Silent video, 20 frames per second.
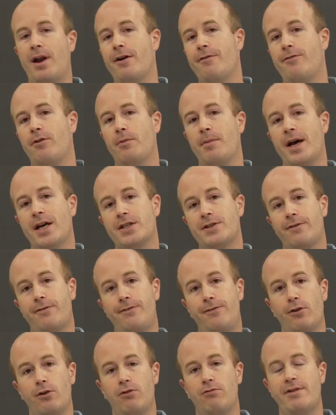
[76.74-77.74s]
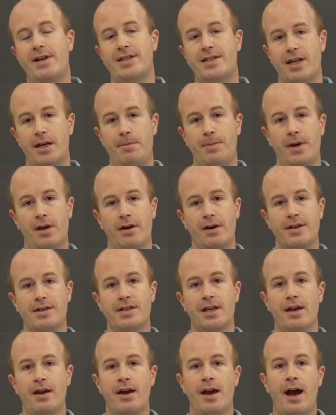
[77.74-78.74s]
platform has full REST
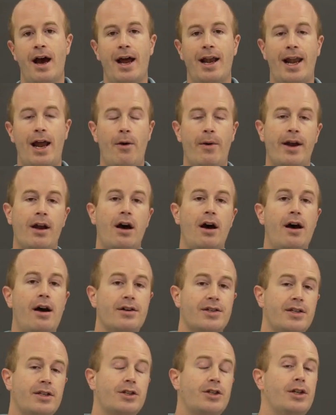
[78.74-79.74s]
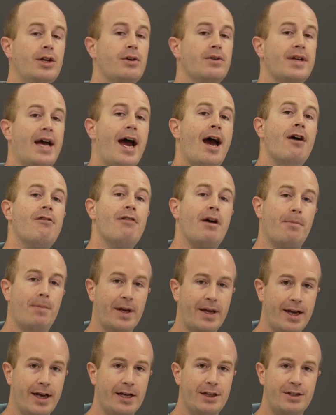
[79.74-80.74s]
APIs, allowing us to use our
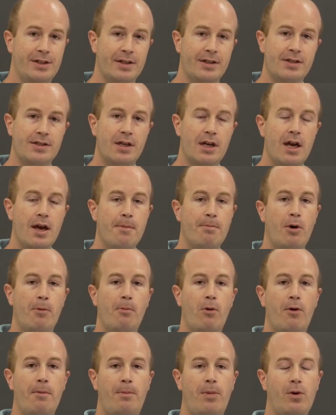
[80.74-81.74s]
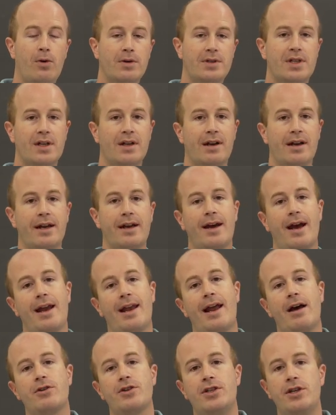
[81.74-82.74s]
applications, but more importantly,
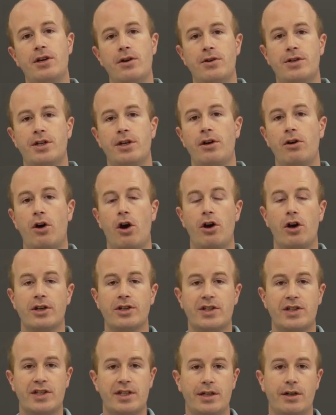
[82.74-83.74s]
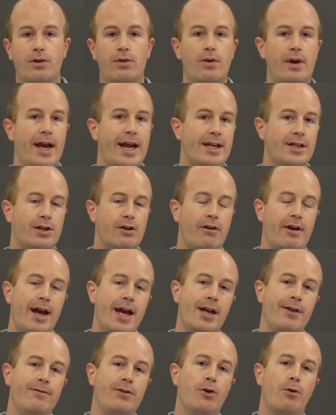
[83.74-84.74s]
allows you to still integrate
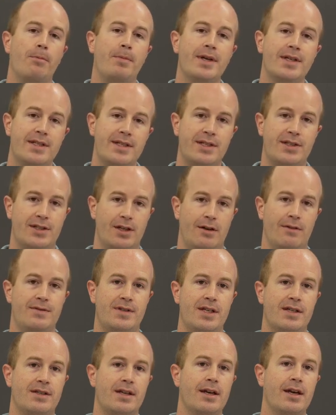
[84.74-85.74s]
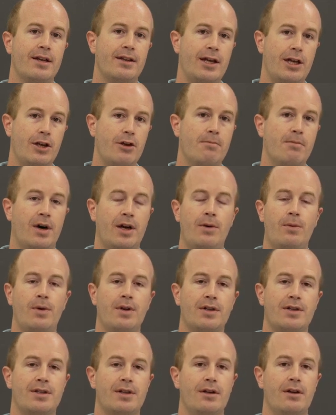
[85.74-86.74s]
any of your business services that you might
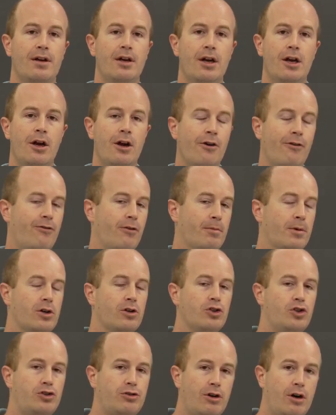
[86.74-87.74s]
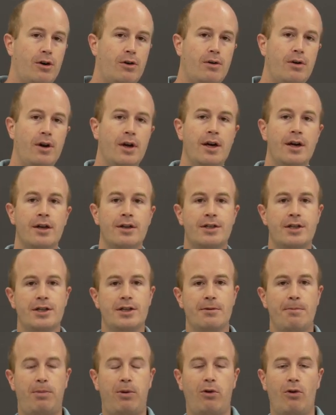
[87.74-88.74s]
want to, from control to
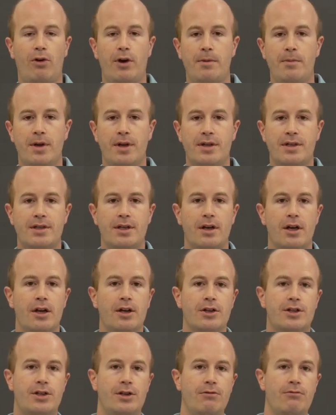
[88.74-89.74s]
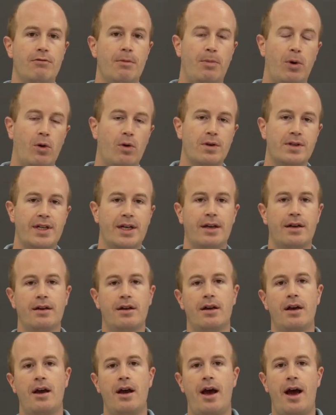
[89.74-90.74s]
deployment to reporting
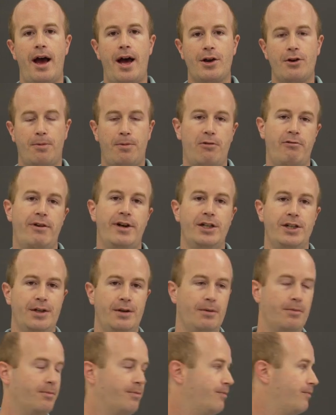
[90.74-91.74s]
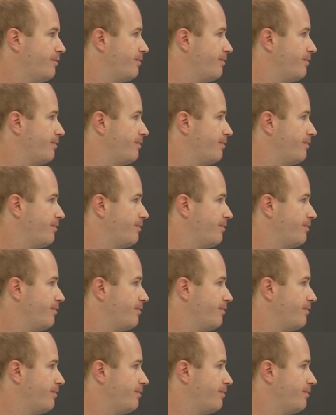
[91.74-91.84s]
and operation.